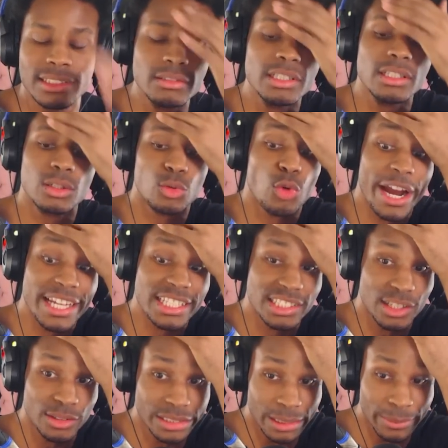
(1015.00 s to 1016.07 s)
I still need a
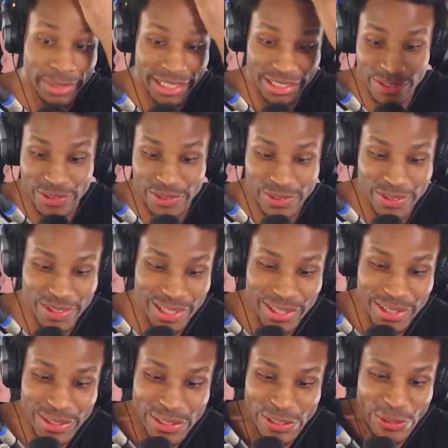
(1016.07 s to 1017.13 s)
rising on somebody, dude.
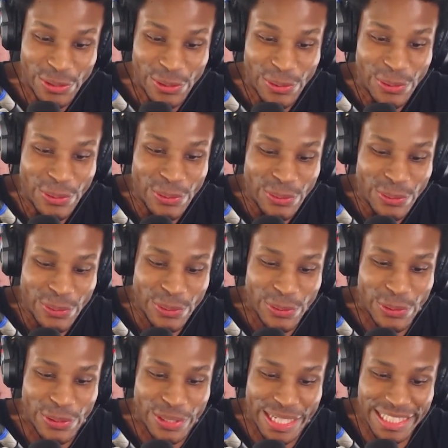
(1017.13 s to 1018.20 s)

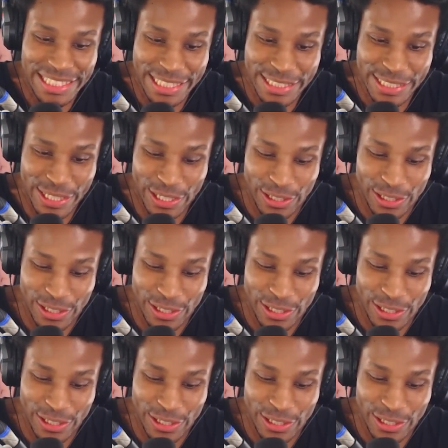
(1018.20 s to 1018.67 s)
Ooh, this is